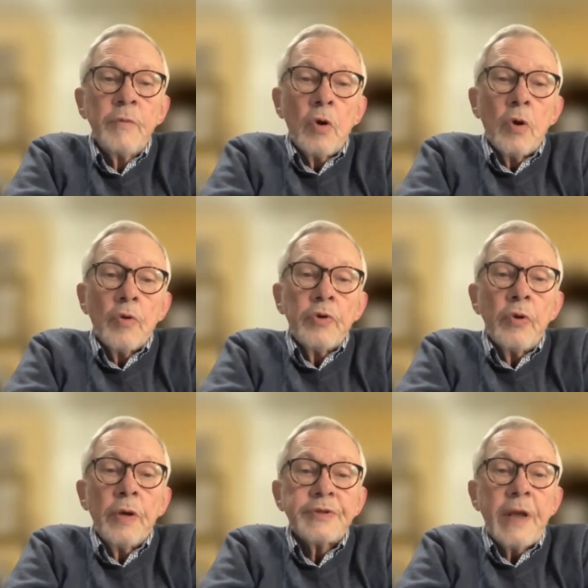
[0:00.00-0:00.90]
or the
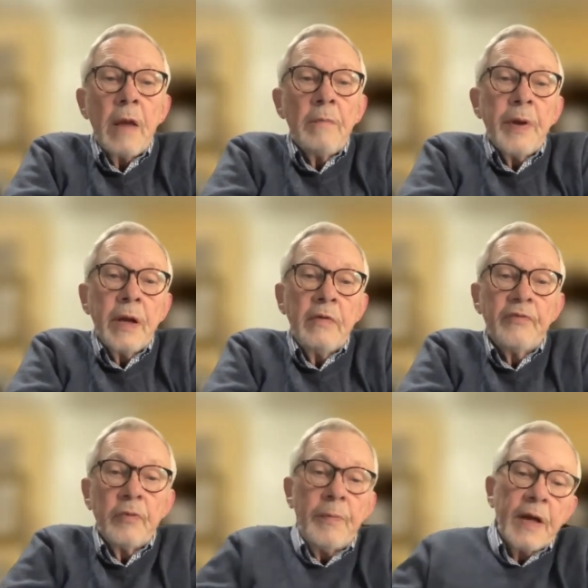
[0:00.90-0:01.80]
U.S. Campaign
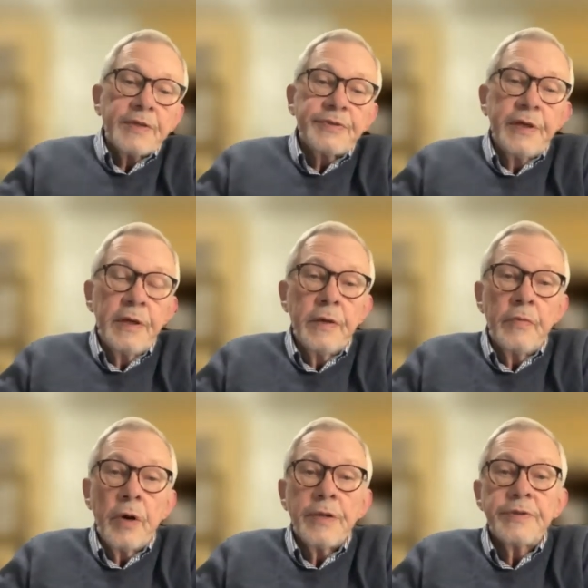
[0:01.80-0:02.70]
for Palestinian
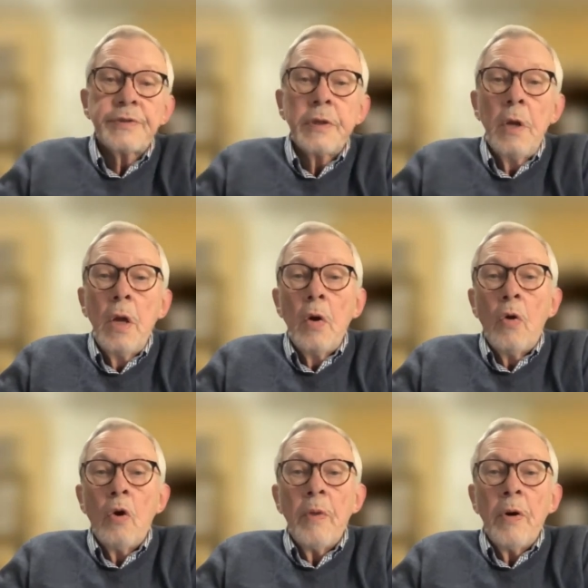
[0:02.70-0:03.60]
Rights,
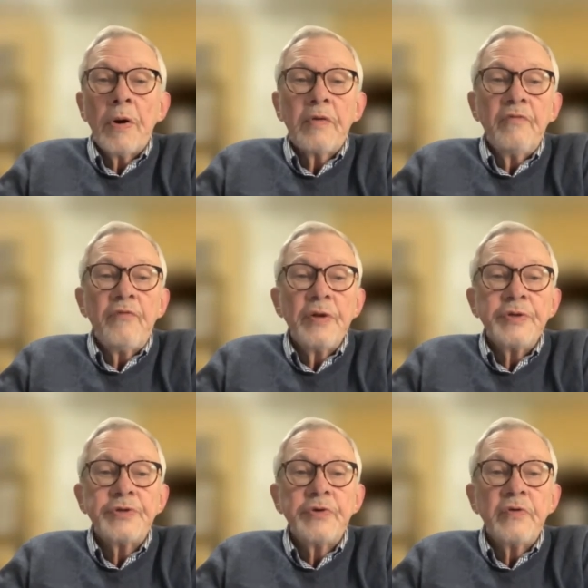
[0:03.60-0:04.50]
or American
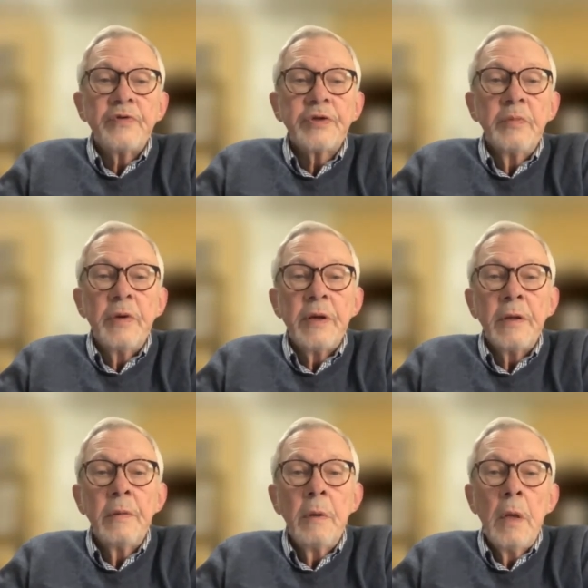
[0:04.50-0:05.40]
Friends Service Committee.